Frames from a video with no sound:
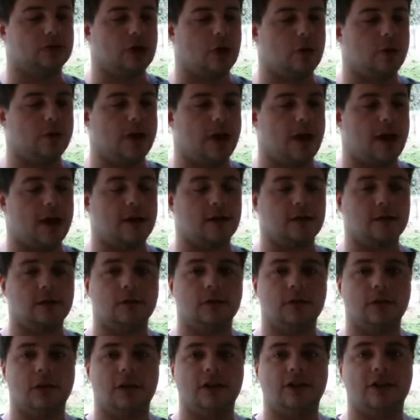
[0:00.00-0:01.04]
So yeah,
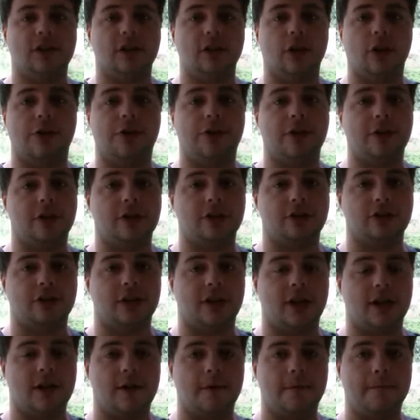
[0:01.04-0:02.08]
until
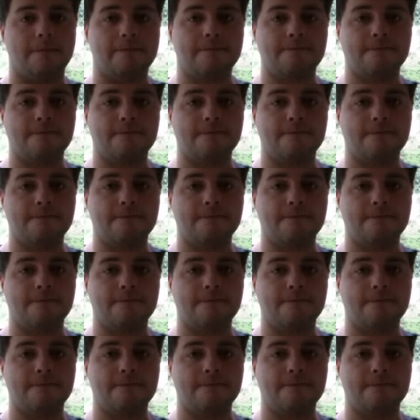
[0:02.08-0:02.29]
Thursday